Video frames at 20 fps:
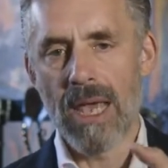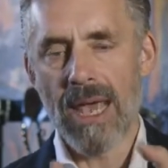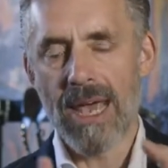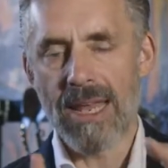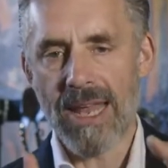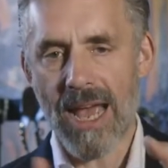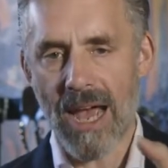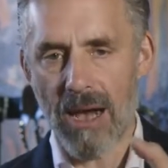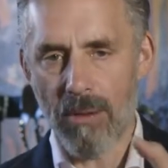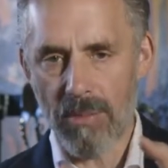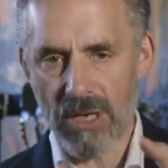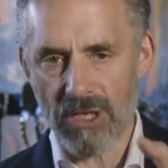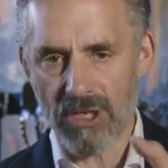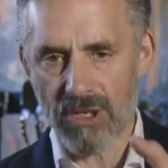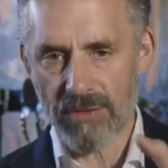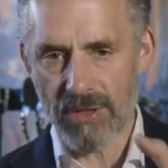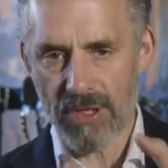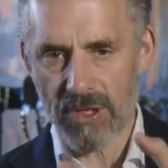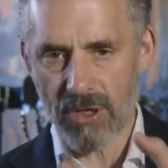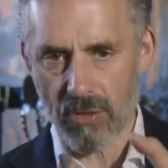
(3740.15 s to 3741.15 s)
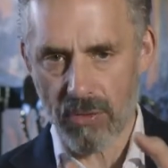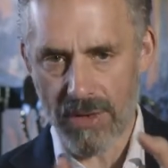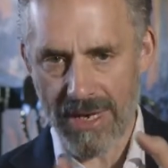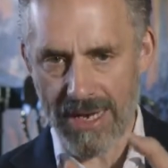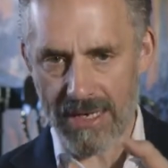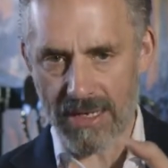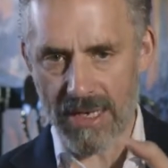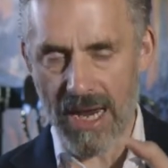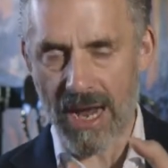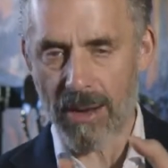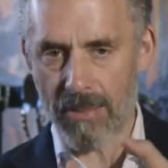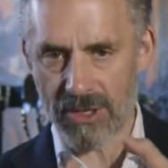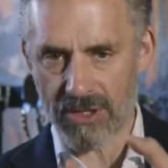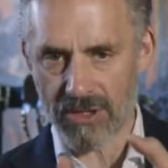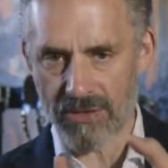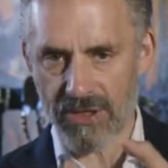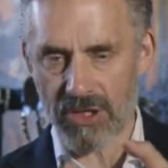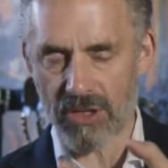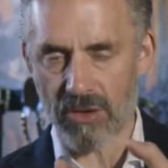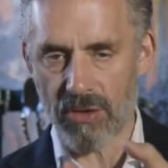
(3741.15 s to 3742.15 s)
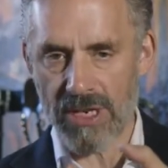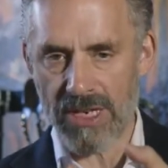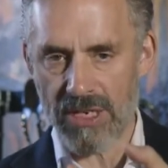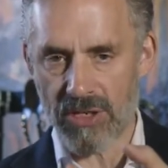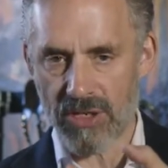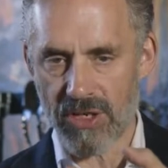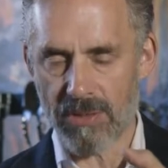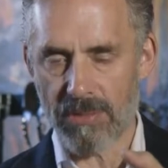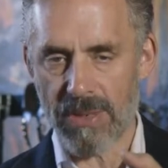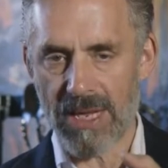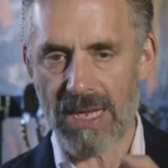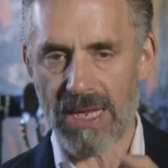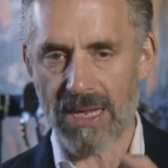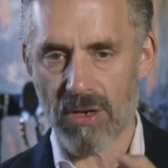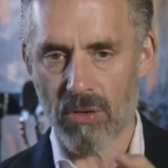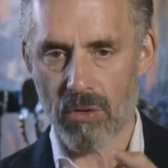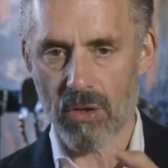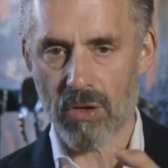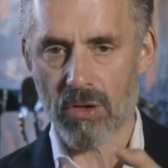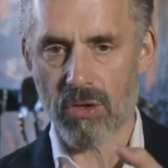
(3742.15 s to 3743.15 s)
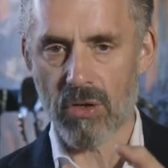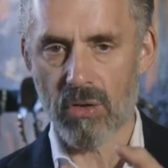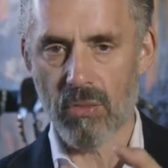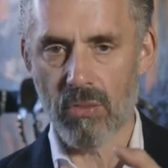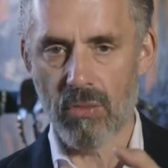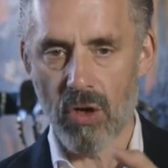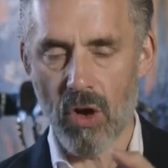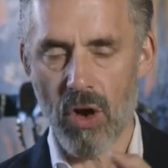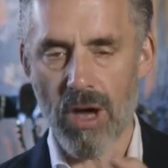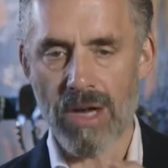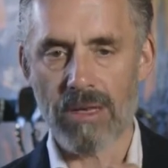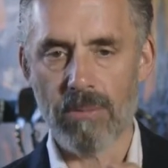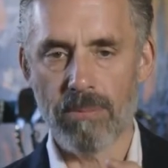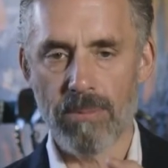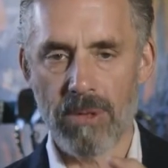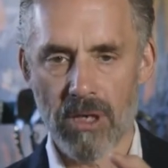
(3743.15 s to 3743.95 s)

and how much of it there is, how much of it there needs to be in order to not